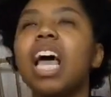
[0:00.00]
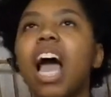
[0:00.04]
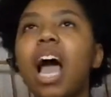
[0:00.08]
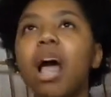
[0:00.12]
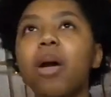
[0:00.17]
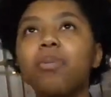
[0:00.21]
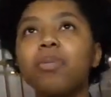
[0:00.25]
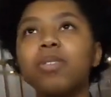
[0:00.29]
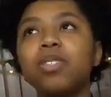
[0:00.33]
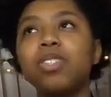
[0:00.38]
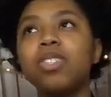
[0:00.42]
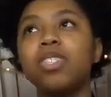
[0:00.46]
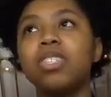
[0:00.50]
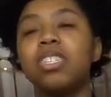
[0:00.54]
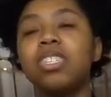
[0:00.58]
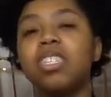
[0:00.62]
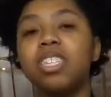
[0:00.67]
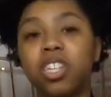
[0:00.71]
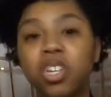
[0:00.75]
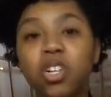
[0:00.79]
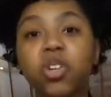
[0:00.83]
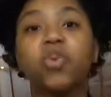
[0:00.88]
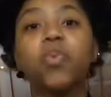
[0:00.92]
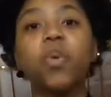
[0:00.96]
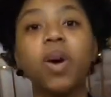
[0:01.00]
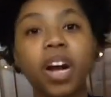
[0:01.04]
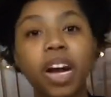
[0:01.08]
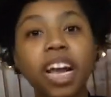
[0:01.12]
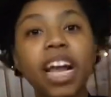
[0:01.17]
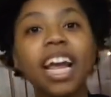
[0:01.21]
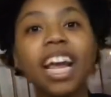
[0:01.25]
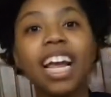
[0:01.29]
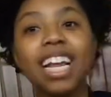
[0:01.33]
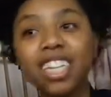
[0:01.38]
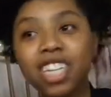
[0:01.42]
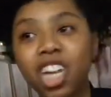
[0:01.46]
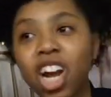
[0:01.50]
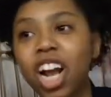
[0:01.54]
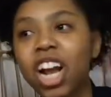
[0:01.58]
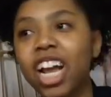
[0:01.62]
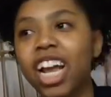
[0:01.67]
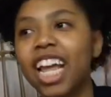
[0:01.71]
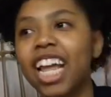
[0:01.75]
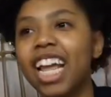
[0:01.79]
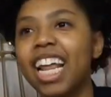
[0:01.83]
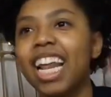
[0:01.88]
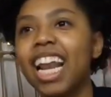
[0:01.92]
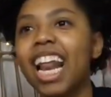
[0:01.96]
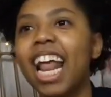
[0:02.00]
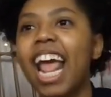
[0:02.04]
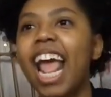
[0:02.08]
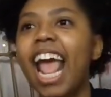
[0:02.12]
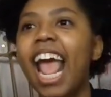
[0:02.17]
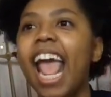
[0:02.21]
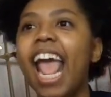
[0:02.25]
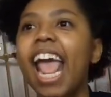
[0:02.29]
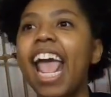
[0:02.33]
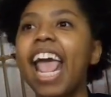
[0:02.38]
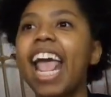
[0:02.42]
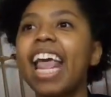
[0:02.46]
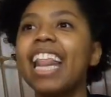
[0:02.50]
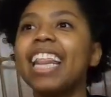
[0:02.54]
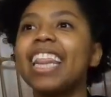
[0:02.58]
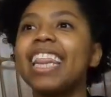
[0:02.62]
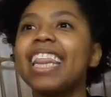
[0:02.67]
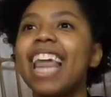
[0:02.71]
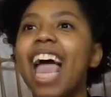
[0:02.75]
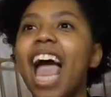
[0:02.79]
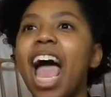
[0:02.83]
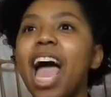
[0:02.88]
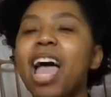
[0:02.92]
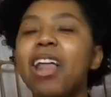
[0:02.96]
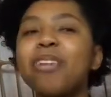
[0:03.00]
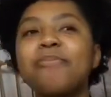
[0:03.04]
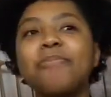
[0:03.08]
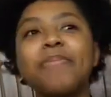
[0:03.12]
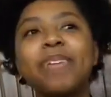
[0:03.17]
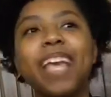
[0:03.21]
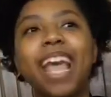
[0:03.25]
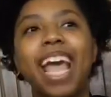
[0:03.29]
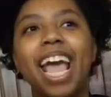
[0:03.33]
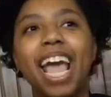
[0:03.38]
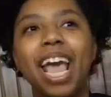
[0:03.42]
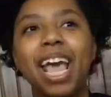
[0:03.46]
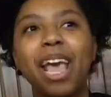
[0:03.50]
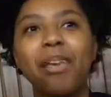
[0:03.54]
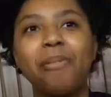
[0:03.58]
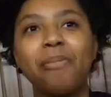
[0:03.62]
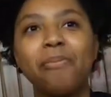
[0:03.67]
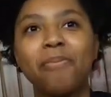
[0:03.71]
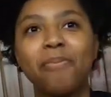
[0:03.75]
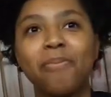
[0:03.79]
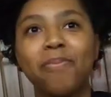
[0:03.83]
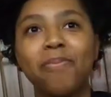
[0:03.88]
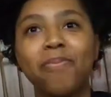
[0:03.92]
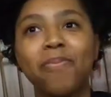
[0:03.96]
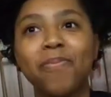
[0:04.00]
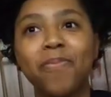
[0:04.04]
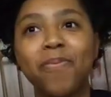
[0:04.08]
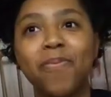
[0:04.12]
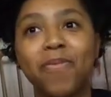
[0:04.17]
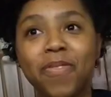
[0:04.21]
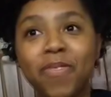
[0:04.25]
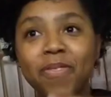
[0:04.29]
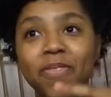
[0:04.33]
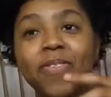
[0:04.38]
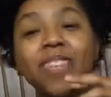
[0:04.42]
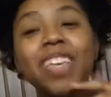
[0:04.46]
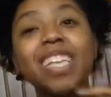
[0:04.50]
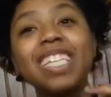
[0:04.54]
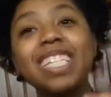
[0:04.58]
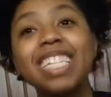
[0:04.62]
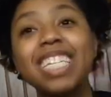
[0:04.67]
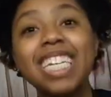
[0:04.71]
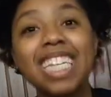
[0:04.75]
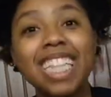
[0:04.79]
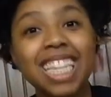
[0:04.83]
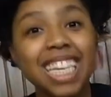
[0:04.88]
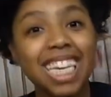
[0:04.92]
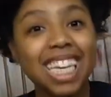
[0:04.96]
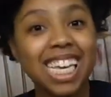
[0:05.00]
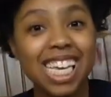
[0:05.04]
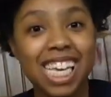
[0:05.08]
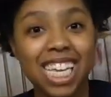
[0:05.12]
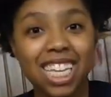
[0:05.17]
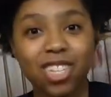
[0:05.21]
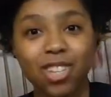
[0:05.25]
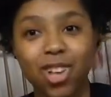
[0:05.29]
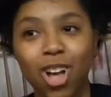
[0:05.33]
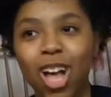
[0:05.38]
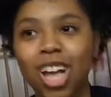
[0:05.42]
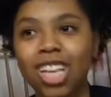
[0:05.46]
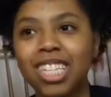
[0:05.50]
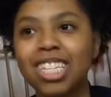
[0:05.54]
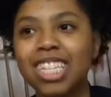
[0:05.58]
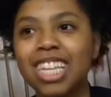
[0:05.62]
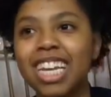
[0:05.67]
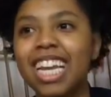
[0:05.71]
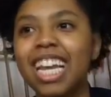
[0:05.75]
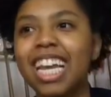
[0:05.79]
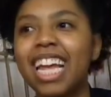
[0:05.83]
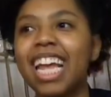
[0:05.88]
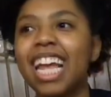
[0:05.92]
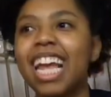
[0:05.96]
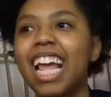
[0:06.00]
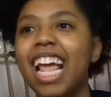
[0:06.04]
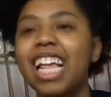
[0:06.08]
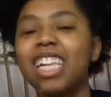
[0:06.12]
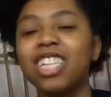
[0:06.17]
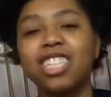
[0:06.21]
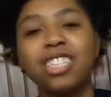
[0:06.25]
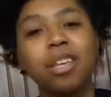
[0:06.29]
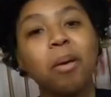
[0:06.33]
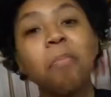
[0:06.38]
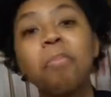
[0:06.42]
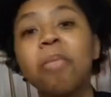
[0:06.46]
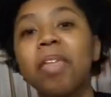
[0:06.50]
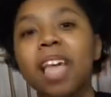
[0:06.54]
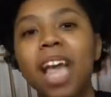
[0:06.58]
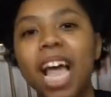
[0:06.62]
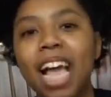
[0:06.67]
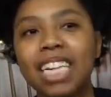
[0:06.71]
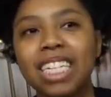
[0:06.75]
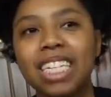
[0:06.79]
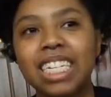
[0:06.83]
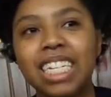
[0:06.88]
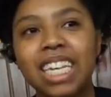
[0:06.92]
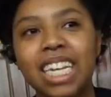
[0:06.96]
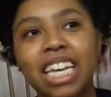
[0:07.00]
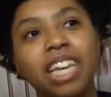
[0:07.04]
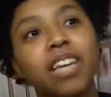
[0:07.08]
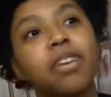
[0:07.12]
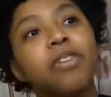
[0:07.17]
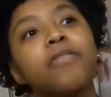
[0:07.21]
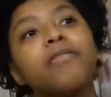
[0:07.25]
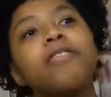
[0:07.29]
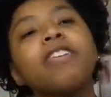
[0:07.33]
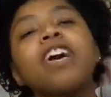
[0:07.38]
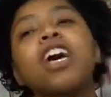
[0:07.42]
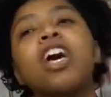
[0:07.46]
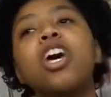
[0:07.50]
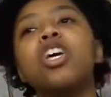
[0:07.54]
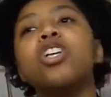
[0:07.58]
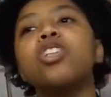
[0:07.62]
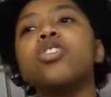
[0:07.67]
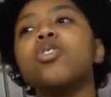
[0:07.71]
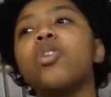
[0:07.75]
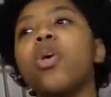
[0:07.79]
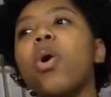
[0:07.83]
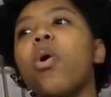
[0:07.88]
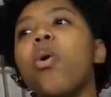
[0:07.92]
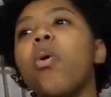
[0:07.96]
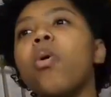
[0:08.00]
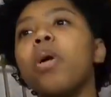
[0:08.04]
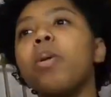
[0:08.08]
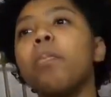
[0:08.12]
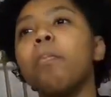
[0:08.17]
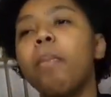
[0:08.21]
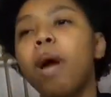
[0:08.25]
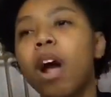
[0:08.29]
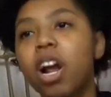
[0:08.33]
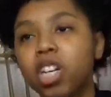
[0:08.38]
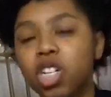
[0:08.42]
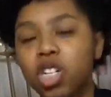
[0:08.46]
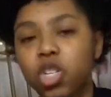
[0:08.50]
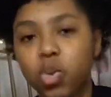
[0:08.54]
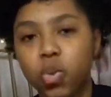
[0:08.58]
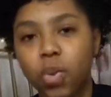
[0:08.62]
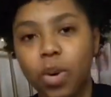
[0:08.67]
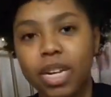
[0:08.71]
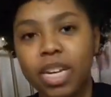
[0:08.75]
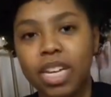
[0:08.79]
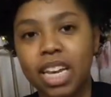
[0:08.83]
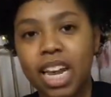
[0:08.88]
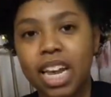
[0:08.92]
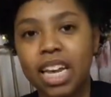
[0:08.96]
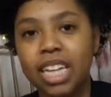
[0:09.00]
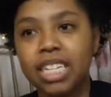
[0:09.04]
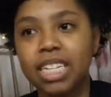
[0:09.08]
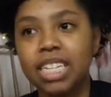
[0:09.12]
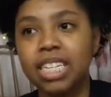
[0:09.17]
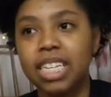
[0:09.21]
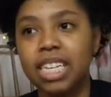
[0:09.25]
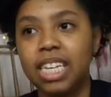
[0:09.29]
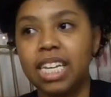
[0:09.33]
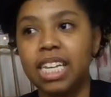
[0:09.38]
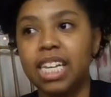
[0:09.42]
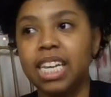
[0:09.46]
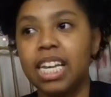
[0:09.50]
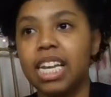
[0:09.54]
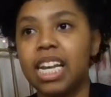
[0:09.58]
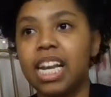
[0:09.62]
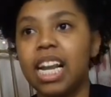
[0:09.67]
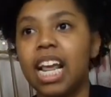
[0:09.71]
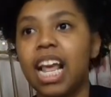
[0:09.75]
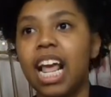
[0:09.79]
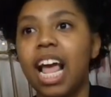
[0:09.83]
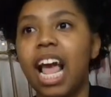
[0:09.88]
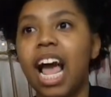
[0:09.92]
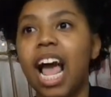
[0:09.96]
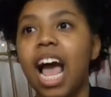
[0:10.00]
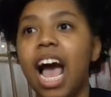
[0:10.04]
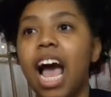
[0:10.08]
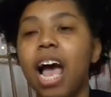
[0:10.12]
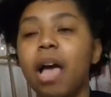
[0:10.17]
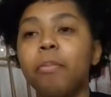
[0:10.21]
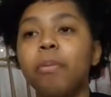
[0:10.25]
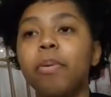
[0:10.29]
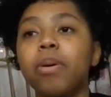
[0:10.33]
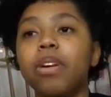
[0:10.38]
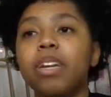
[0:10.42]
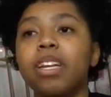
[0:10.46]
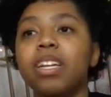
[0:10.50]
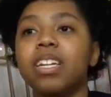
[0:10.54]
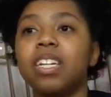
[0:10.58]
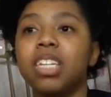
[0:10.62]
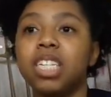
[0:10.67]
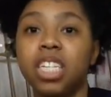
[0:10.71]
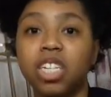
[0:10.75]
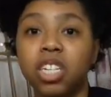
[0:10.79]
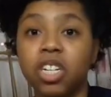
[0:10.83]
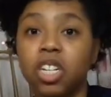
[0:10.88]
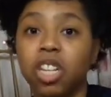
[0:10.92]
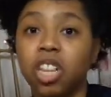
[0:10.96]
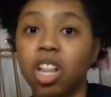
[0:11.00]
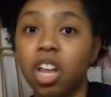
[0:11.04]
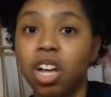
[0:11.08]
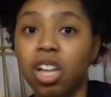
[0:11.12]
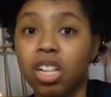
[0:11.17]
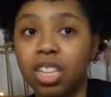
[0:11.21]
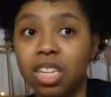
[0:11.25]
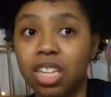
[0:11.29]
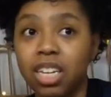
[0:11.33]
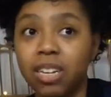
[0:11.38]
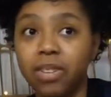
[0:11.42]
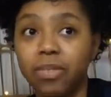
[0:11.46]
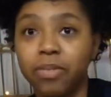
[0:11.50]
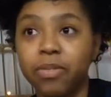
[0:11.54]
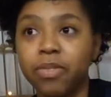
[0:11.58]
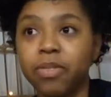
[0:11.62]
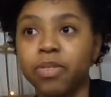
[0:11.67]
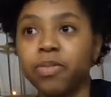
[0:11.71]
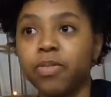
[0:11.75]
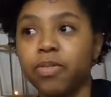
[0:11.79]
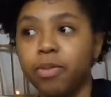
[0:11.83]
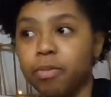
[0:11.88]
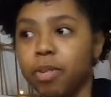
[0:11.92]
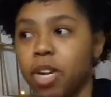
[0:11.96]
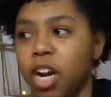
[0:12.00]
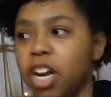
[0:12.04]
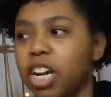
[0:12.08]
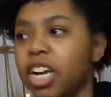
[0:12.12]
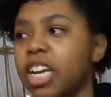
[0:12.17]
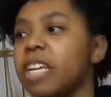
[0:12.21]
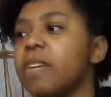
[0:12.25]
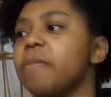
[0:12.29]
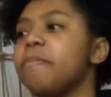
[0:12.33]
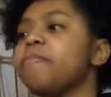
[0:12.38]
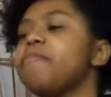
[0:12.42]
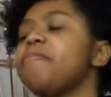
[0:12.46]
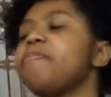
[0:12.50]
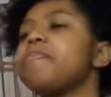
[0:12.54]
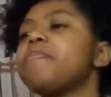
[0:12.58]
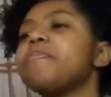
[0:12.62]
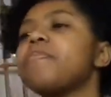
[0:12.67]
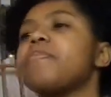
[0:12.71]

I was still working at Target, and that became physically exhausting, and something had to give. So in March 2018, I put in a year long leave from Target.